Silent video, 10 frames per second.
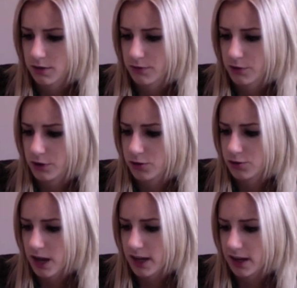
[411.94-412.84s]
for
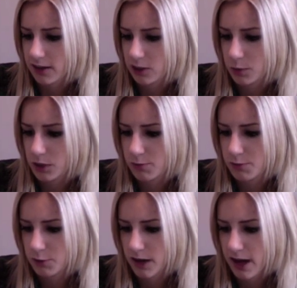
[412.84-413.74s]
dry colored, permed,
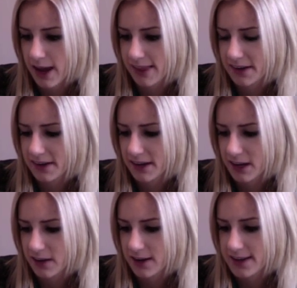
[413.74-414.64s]
or highlighted
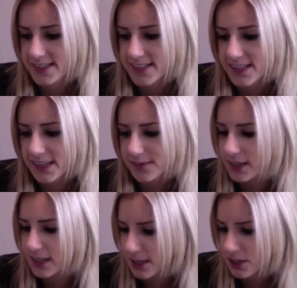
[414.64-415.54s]
hair, instant
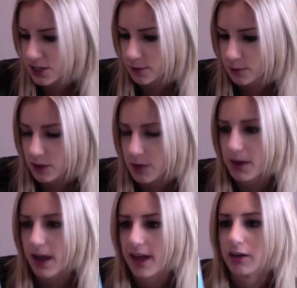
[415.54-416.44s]
leave-in conditioner with grape
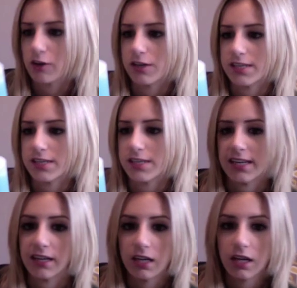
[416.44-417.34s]
and green
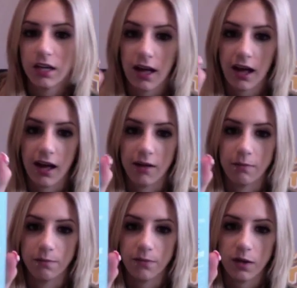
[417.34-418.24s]
tea.
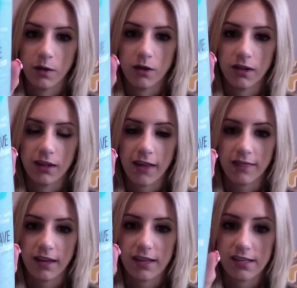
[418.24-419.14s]
Um, you can get
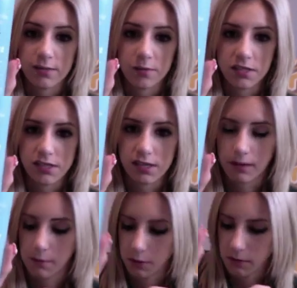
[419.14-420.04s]
that. This one's a
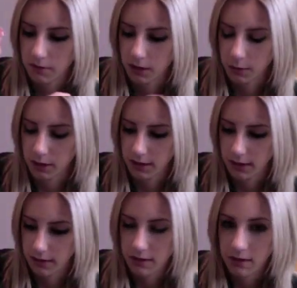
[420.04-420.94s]
little bit more affordable
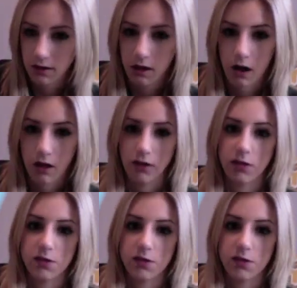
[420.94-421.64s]
than all those,